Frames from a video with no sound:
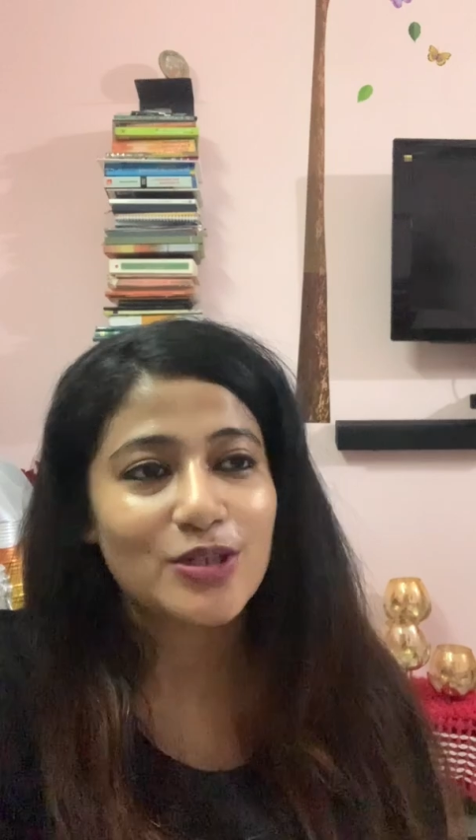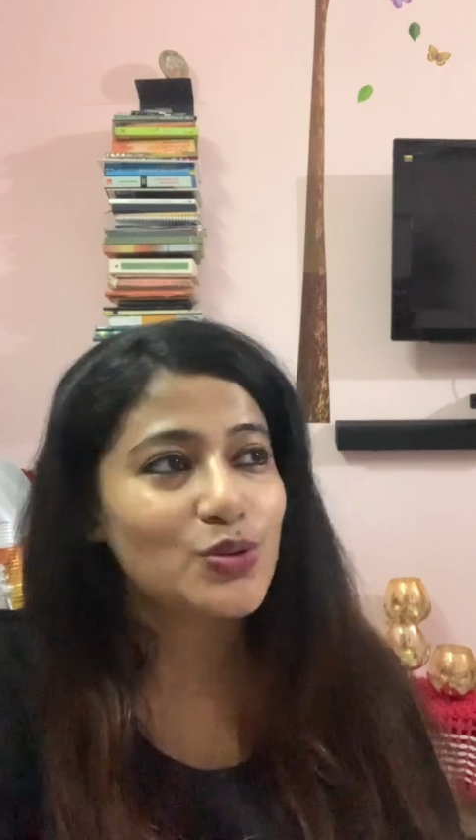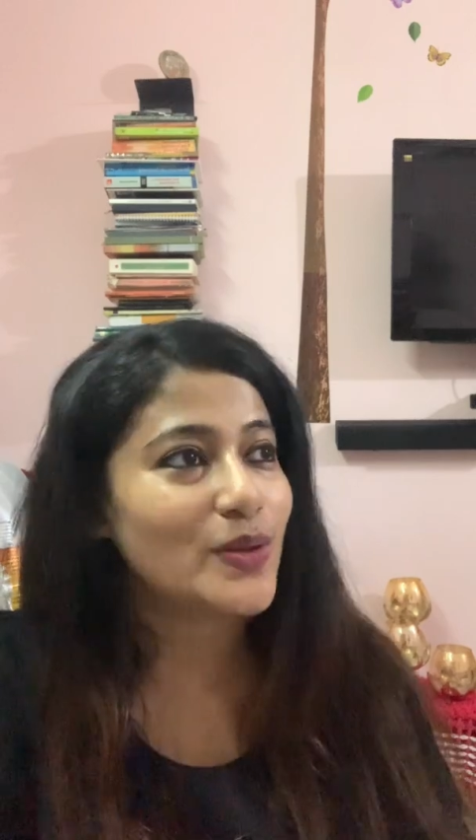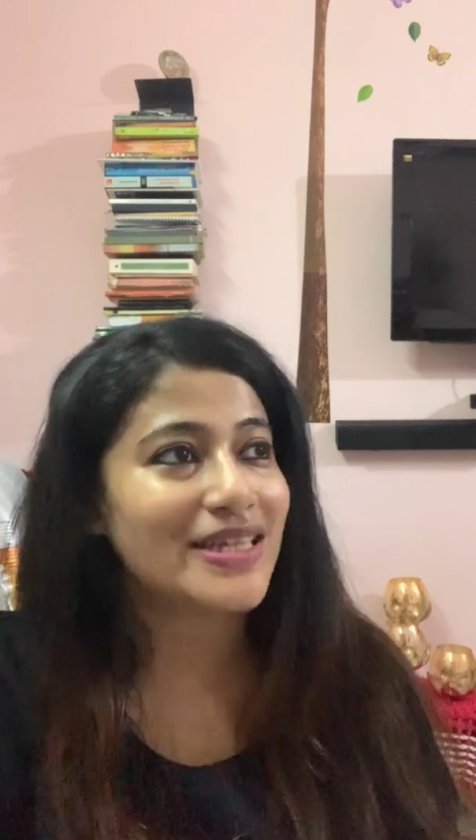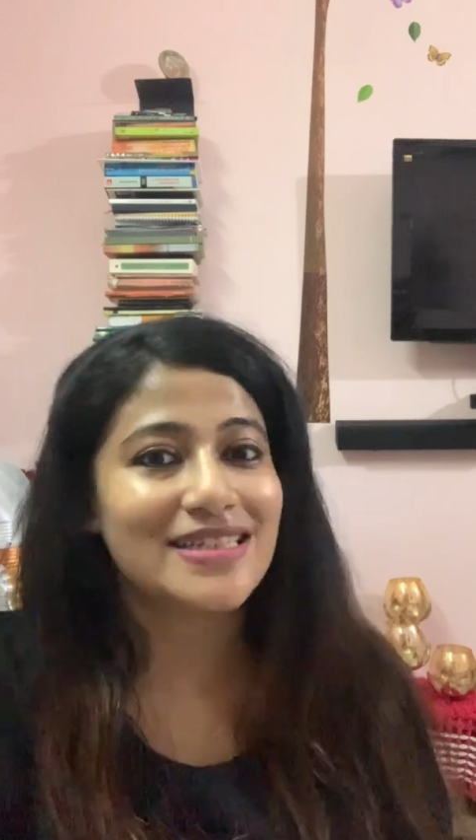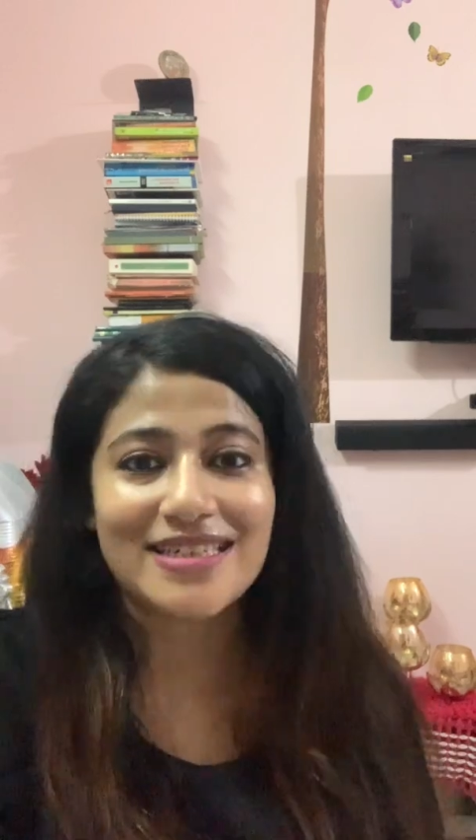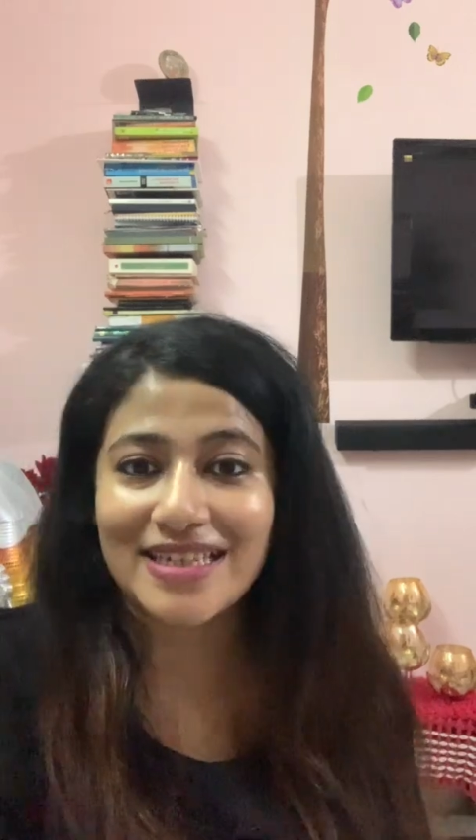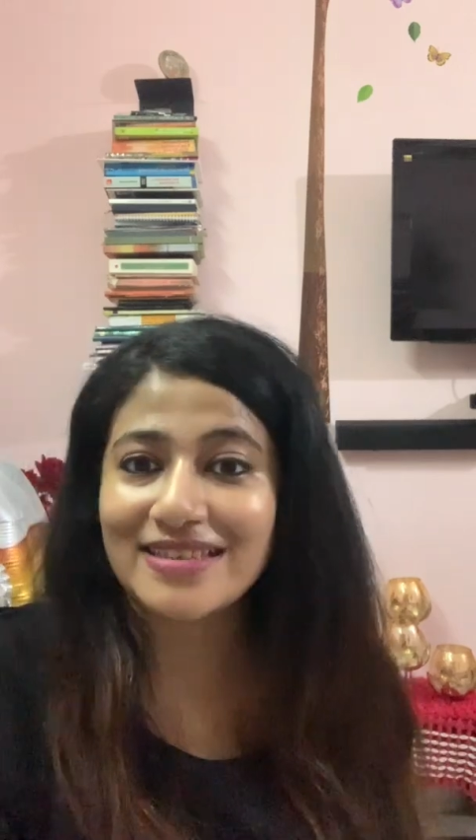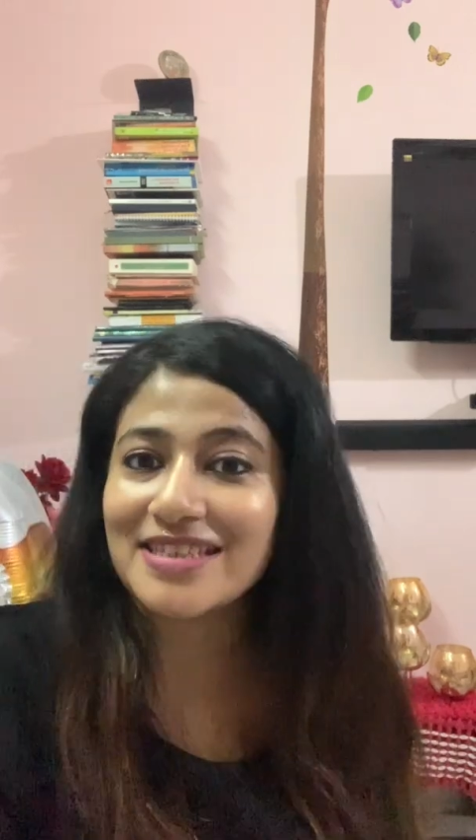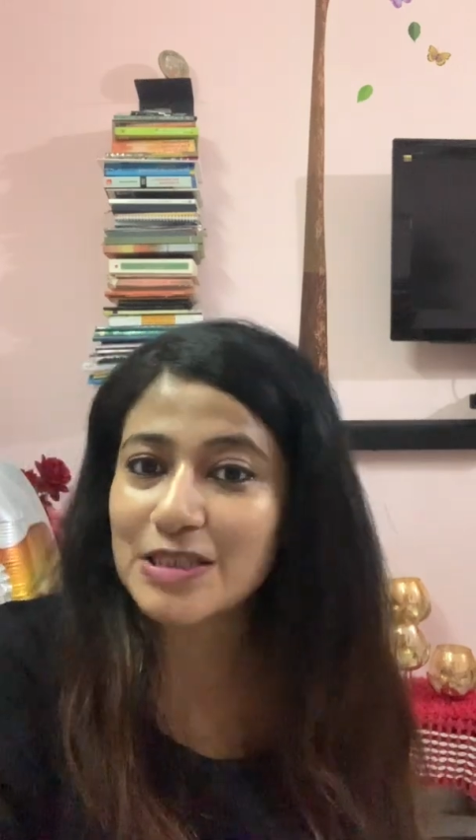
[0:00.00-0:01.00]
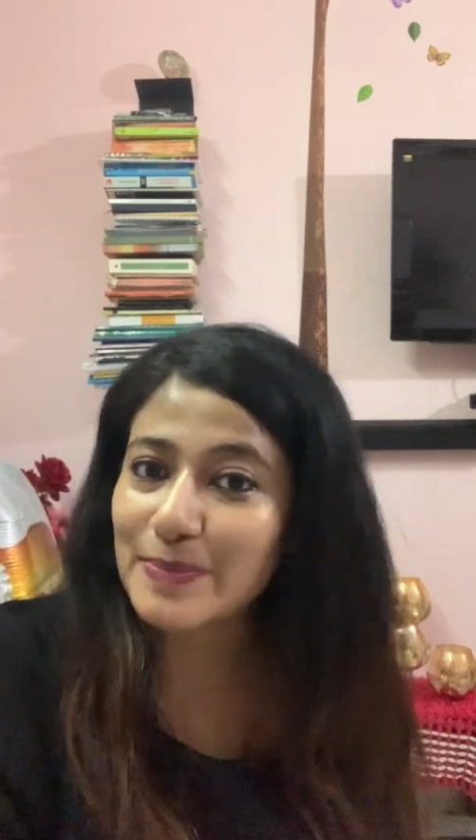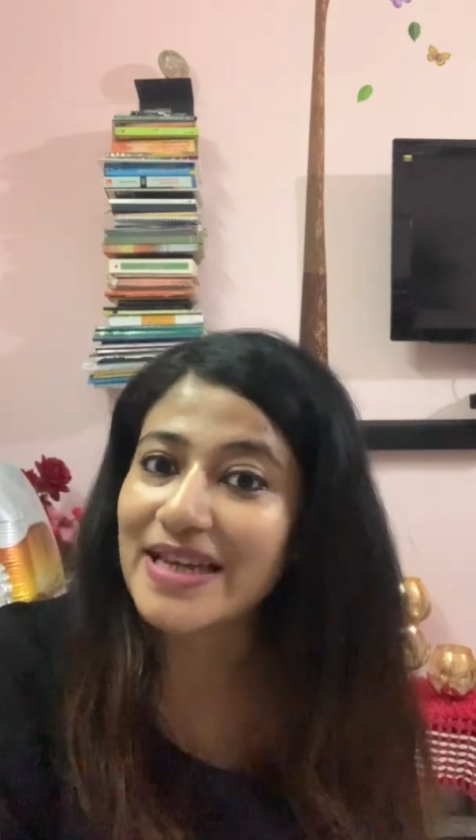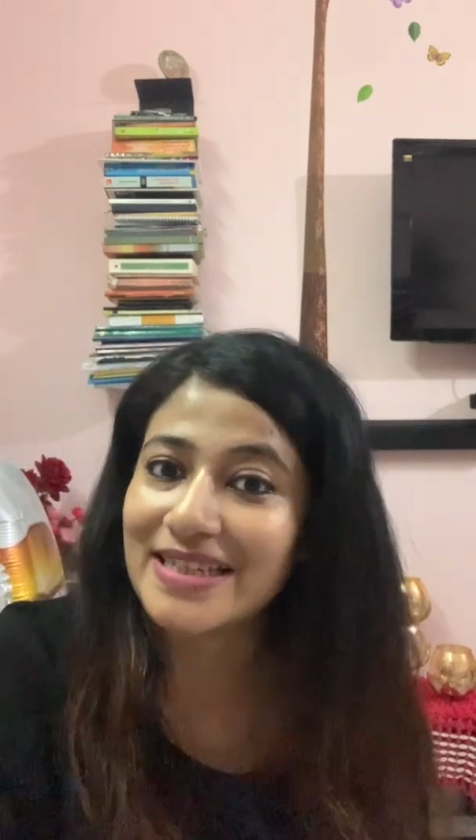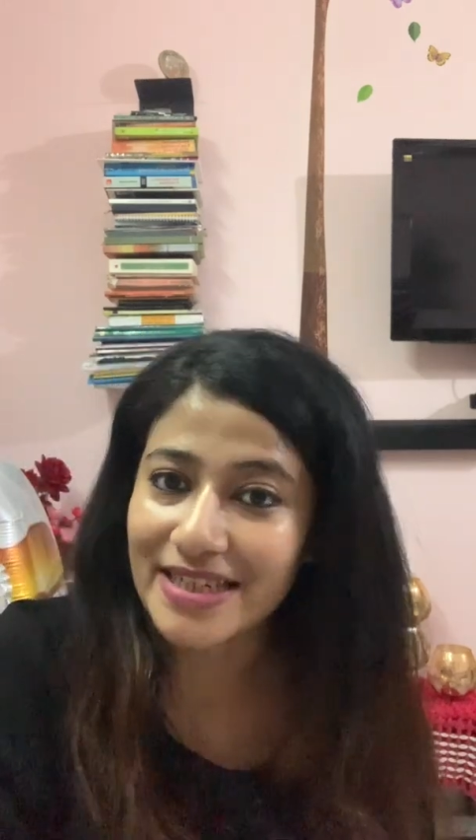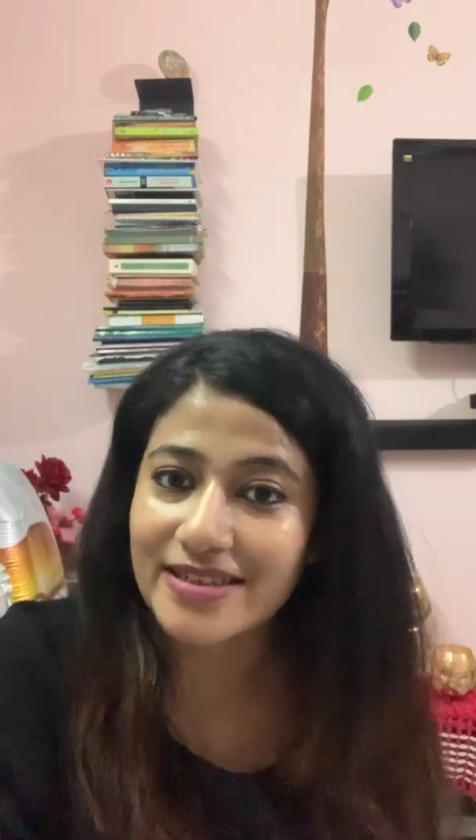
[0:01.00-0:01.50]
to entertain the
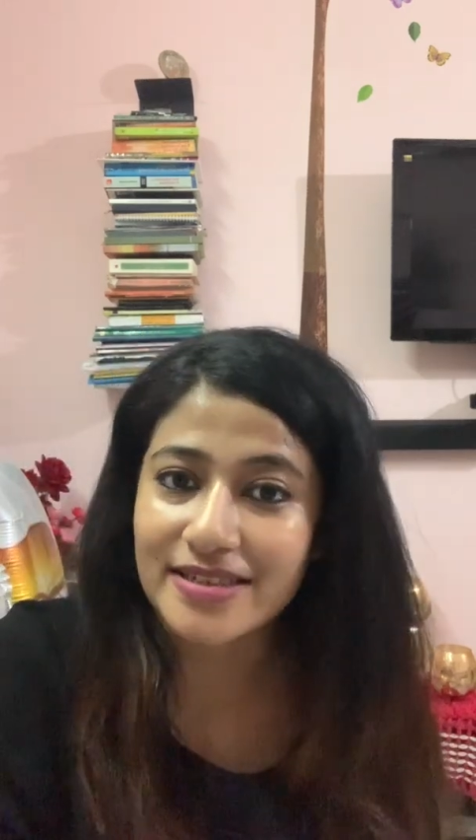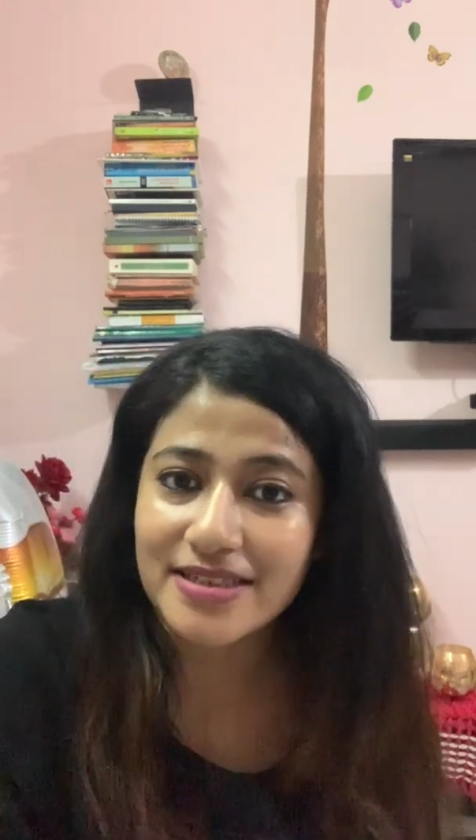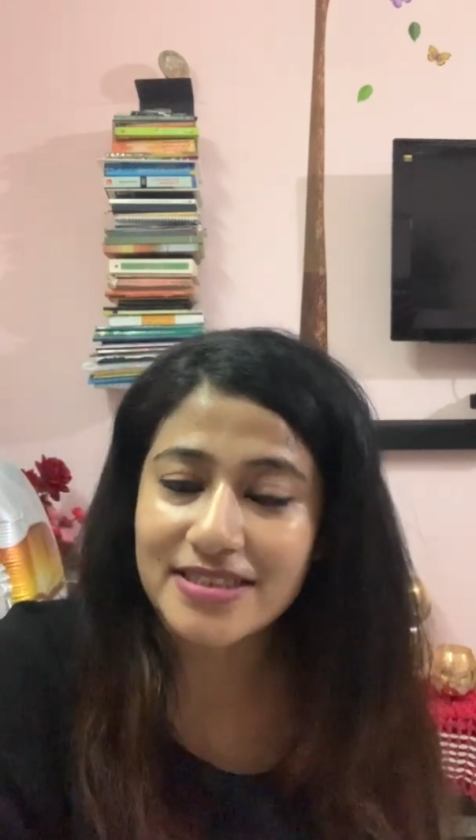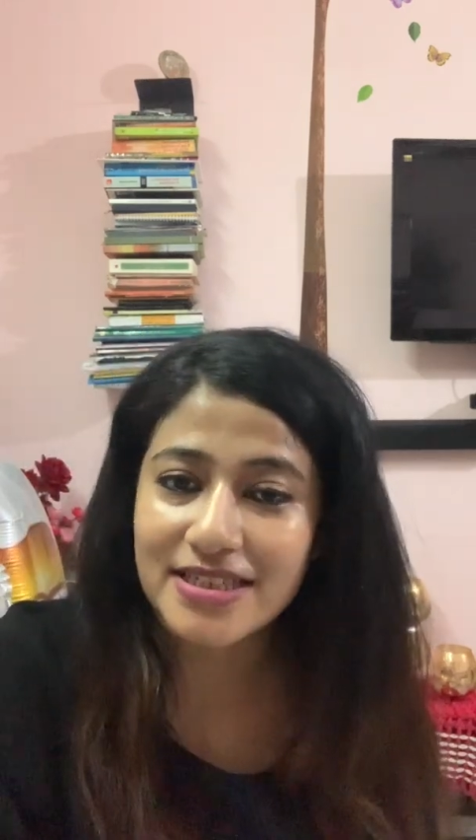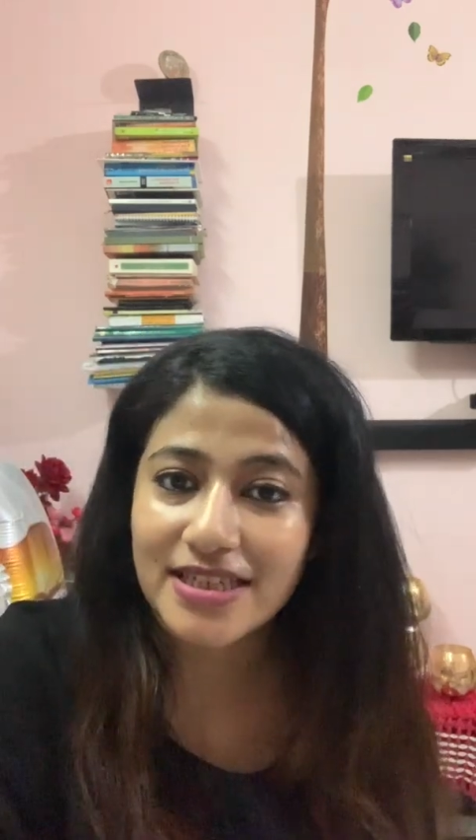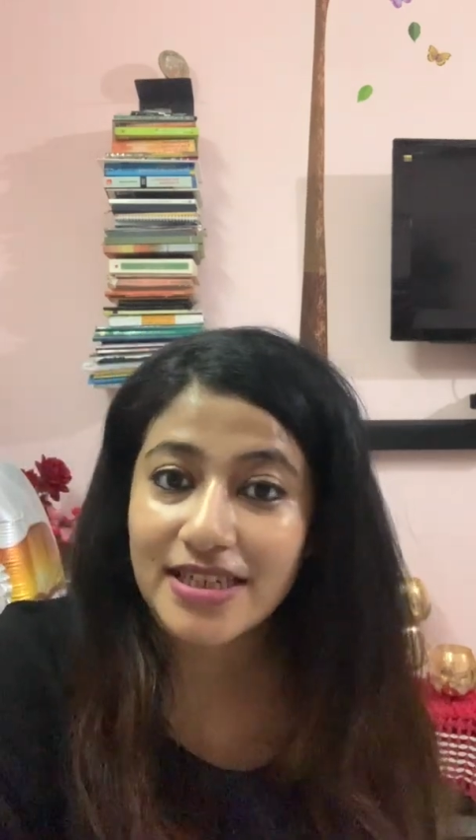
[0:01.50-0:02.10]
spectators